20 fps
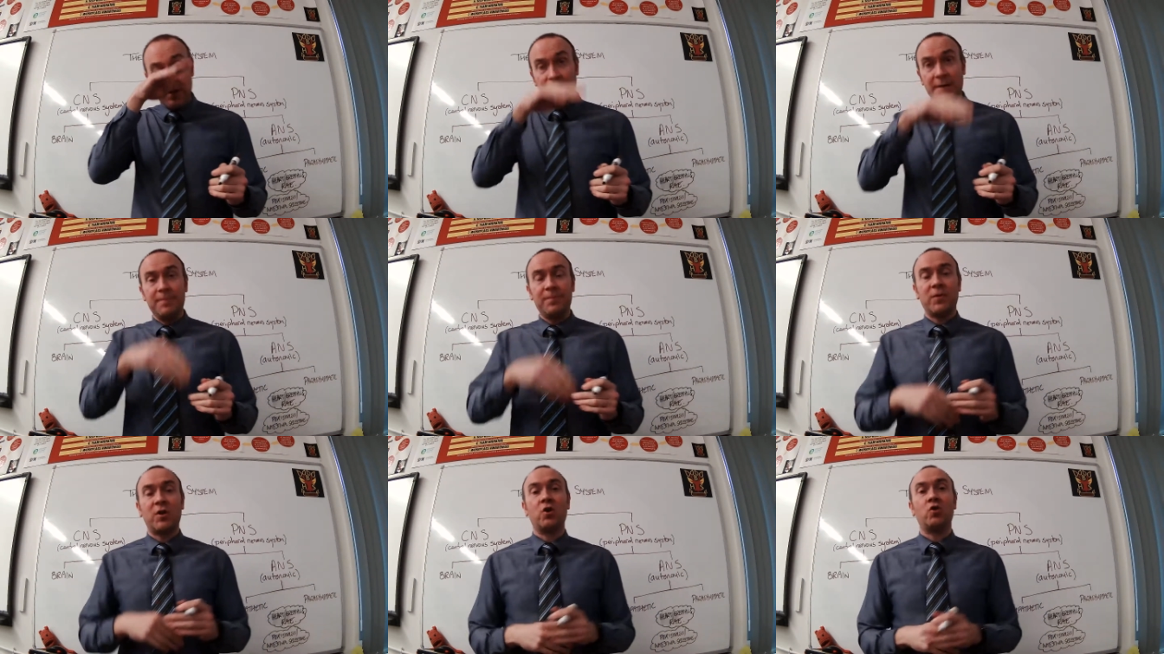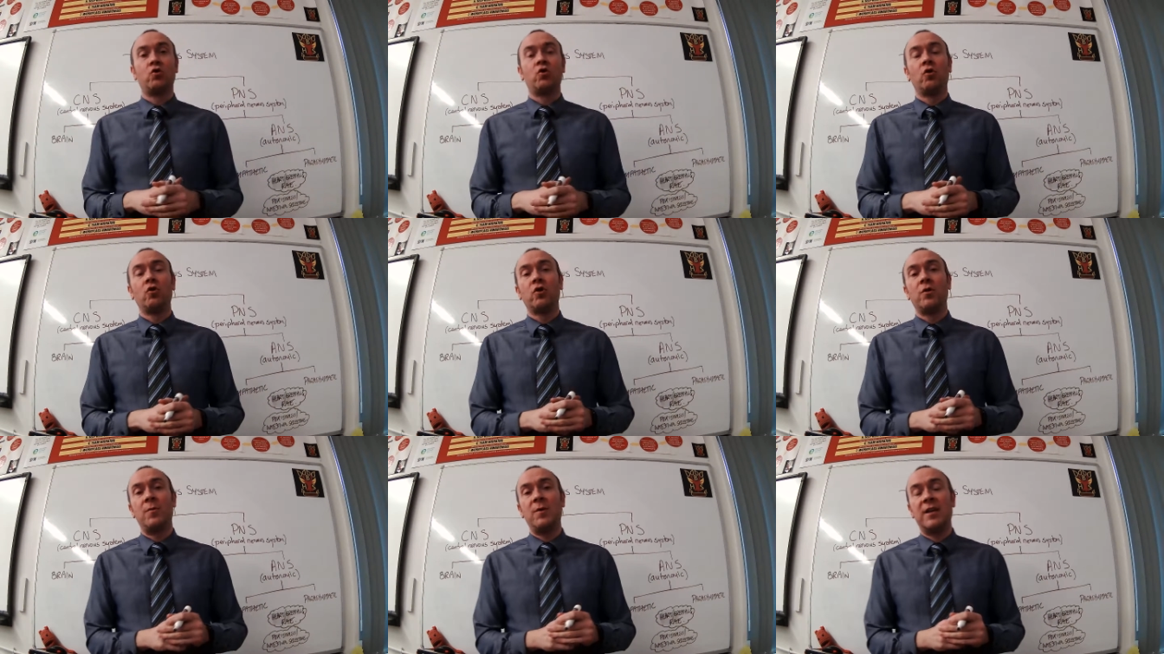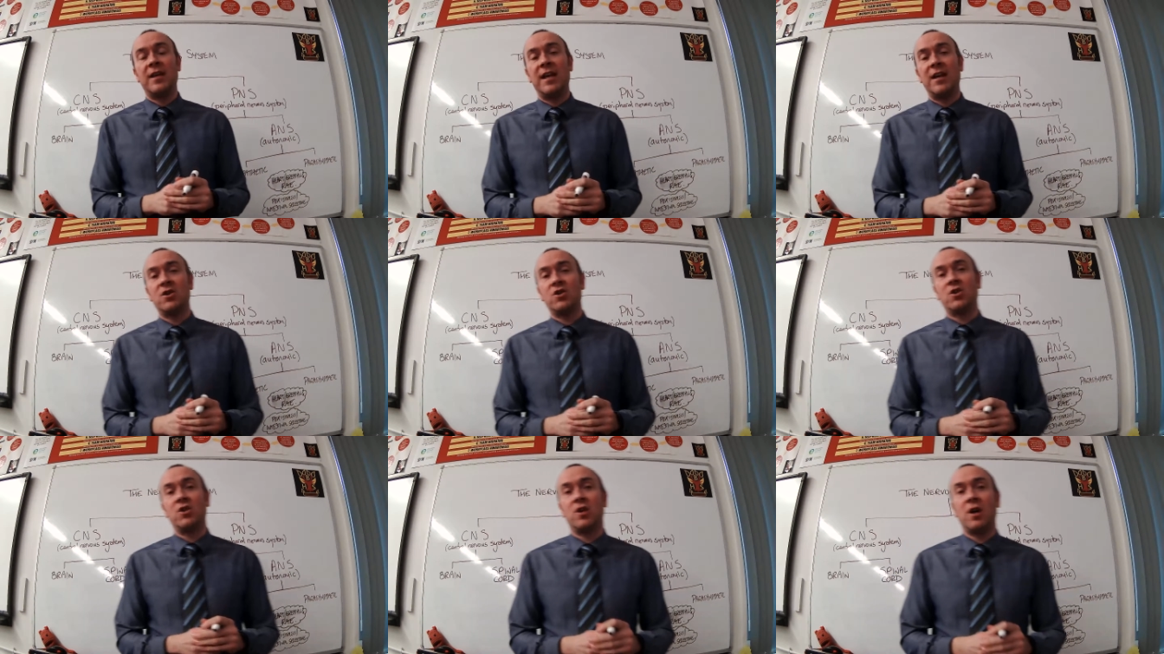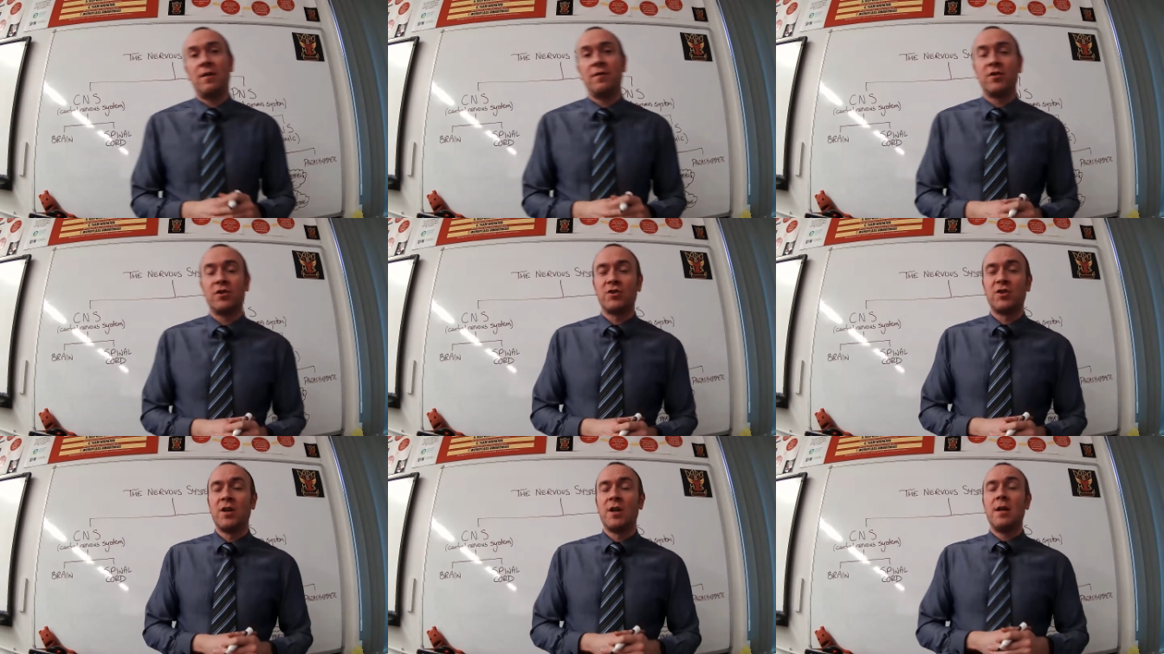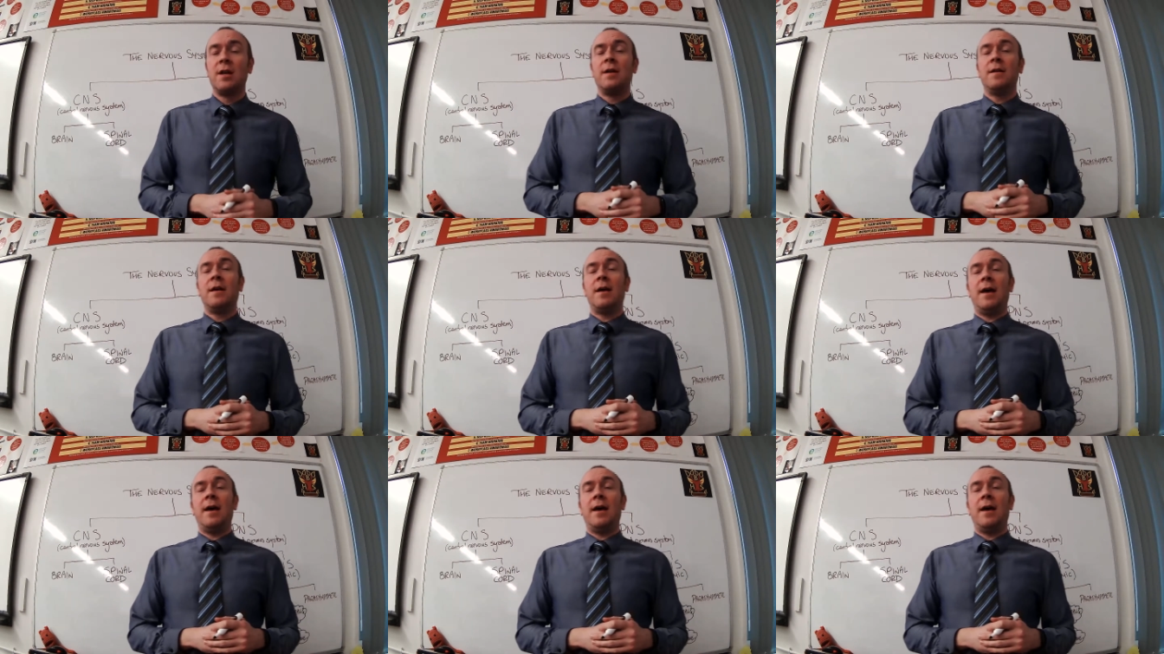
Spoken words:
control and communication covers